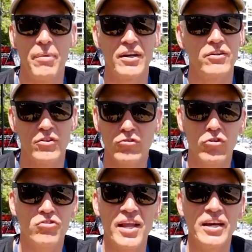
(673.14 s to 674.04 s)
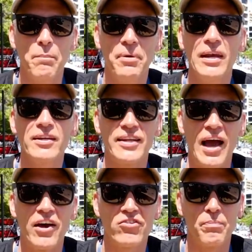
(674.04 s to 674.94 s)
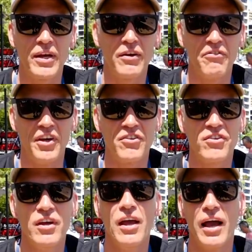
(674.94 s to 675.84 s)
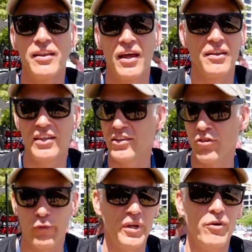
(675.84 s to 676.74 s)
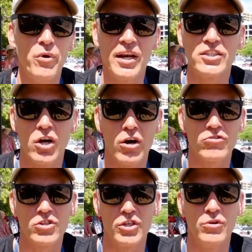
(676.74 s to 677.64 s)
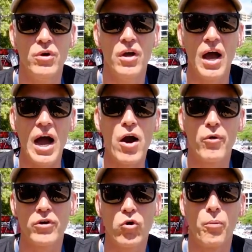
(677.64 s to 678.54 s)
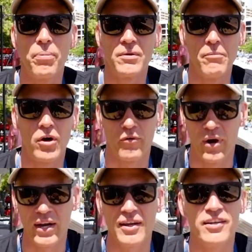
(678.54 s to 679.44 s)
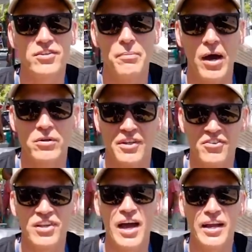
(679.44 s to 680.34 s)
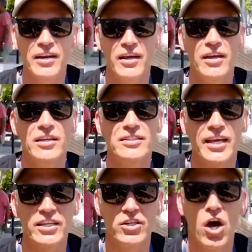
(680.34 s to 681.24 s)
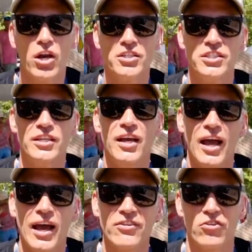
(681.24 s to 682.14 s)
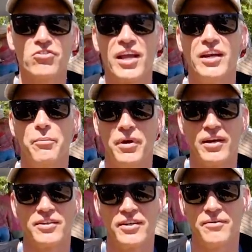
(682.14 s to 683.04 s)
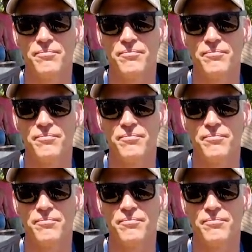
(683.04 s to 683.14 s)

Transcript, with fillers: but the sustainability aspect of this. And these three really talks to our corporate model, right? It's about design, technology, and sustainability. So